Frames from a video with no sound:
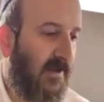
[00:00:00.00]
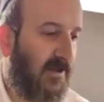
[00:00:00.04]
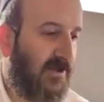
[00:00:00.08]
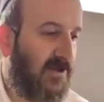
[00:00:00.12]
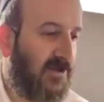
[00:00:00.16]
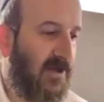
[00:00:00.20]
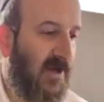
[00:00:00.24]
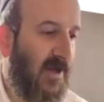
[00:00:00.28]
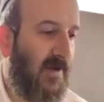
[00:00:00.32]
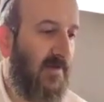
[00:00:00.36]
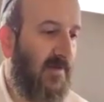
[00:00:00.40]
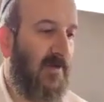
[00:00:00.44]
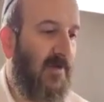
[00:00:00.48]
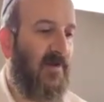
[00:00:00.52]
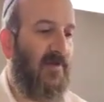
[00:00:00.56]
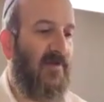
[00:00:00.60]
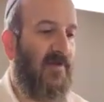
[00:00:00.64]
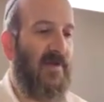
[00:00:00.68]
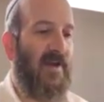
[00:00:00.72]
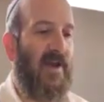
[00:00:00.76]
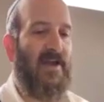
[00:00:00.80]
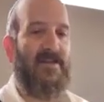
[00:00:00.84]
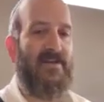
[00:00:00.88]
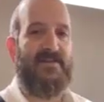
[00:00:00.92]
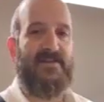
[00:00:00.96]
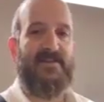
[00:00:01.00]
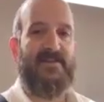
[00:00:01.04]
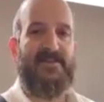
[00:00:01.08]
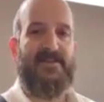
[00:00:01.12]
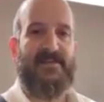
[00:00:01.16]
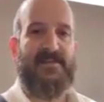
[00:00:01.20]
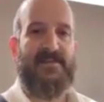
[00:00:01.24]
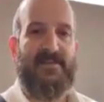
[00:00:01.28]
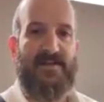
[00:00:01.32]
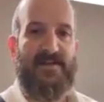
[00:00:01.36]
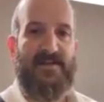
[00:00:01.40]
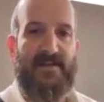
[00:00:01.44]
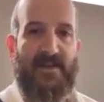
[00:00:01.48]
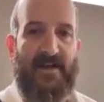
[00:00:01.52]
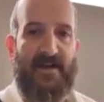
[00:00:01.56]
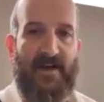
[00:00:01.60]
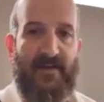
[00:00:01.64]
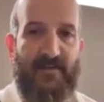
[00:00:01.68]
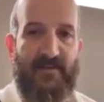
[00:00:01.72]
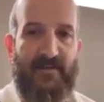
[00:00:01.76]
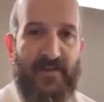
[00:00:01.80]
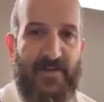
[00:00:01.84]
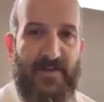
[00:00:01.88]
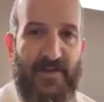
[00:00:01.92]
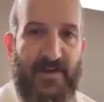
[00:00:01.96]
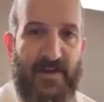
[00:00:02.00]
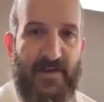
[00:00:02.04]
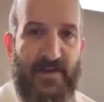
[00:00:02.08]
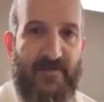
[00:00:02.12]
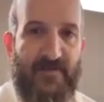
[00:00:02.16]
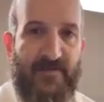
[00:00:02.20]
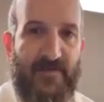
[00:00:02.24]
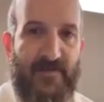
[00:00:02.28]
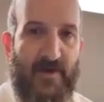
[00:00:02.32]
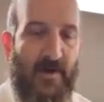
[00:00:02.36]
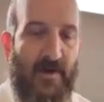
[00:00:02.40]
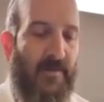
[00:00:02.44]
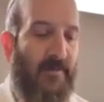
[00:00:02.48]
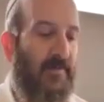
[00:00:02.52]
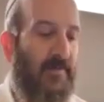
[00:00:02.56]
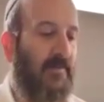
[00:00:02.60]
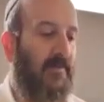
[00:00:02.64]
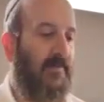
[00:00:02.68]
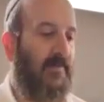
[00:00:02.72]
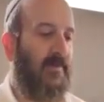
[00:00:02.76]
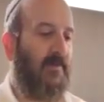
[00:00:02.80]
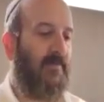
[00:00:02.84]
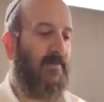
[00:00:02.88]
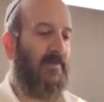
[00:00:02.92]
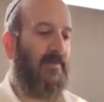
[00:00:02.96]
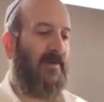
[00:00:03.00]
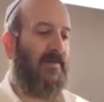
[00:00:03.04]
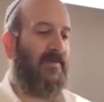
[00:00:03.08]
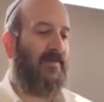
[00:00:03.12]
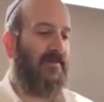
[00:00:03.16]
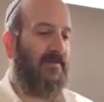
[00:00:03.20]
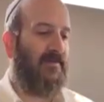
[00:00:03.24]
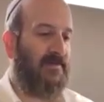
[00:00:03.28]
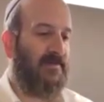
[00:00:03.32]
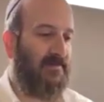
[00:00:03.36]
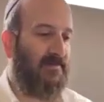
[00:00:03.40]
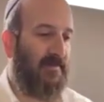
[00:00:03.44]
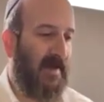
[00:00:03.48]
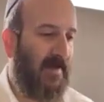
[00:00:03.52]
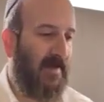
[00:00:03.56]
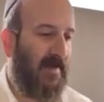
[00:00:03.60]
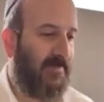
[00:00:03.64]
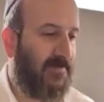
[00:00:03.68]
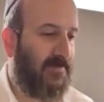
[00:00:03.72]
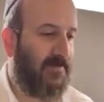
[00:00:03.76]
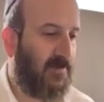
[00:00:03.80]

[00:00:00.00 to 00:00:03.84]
Hashem creates everything from the breath of his mouth,